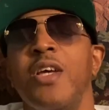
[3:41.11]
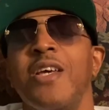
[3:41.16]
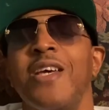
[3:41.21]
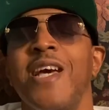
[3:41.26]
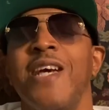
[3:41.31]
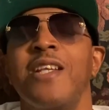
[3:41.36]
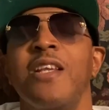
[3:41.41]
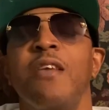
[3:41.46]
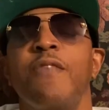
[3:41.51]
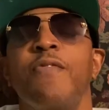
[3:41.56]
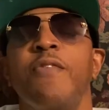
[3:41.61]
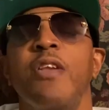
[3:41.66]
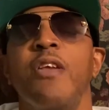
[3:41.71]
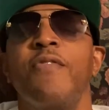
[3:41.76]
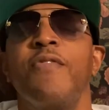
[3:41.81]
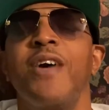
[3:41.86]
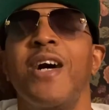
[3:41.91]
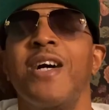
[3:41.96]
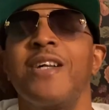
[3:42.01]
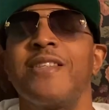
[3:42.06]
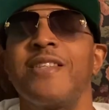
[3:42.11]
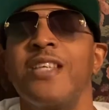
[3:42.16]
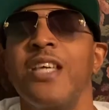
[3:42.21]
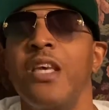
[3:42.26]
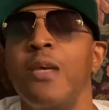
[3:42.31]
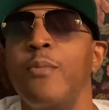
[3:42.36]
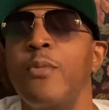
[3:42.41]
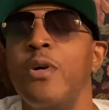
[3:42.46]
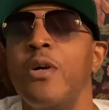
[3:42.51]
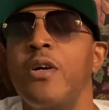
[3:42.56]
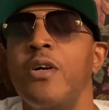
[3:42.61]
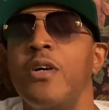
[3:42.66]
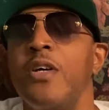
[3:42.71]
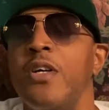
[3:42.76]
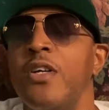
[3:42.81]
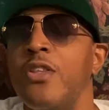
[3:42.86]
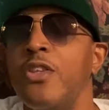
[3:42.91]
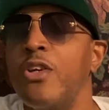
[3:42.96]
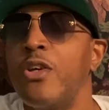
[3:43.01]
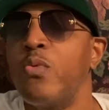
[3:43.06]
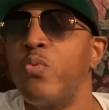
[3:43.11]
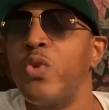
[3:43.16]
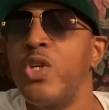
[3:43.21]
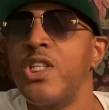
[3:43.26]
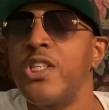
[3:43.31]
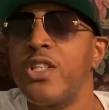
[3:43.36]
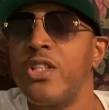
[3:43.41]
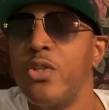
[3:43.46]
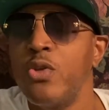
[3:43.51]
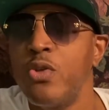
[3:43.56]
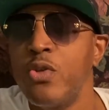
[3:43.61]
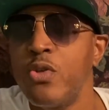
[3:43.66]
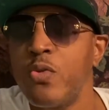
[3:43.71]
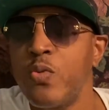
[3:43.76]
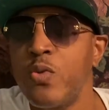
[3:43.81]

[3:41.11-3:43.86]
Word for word: KD55 Teamer, the original,